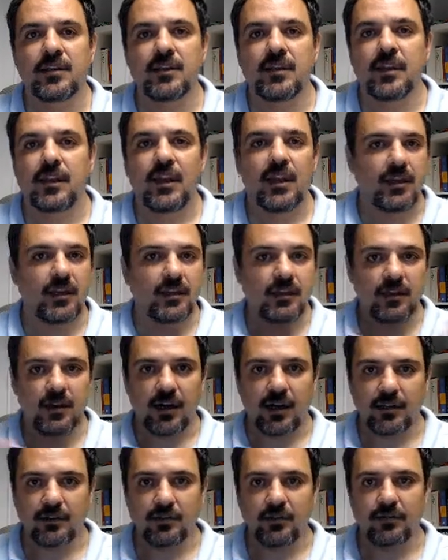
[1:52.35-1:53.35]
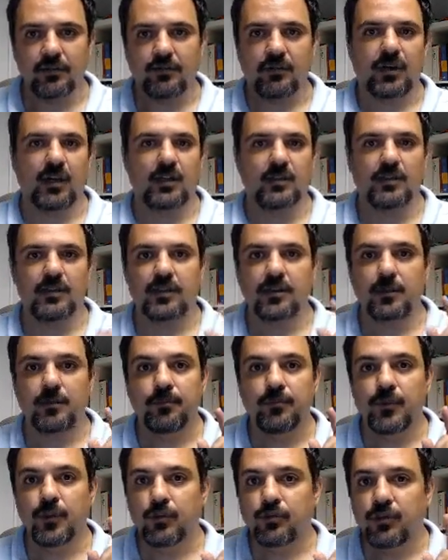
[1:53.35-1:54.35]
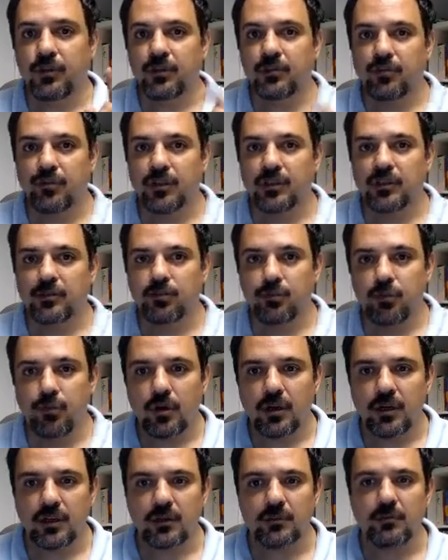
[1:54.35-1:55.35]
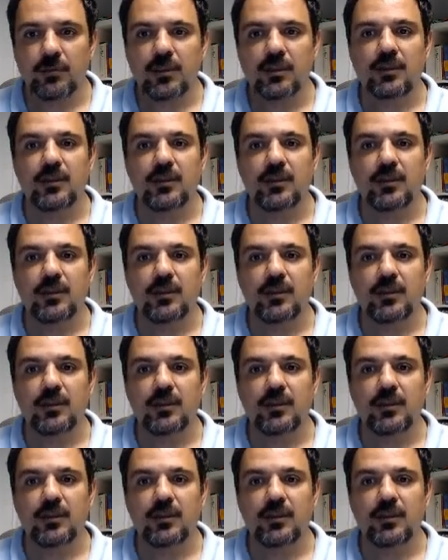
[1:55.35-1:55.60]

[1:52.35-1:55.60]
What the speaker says: any kind of grant. You need to explore them.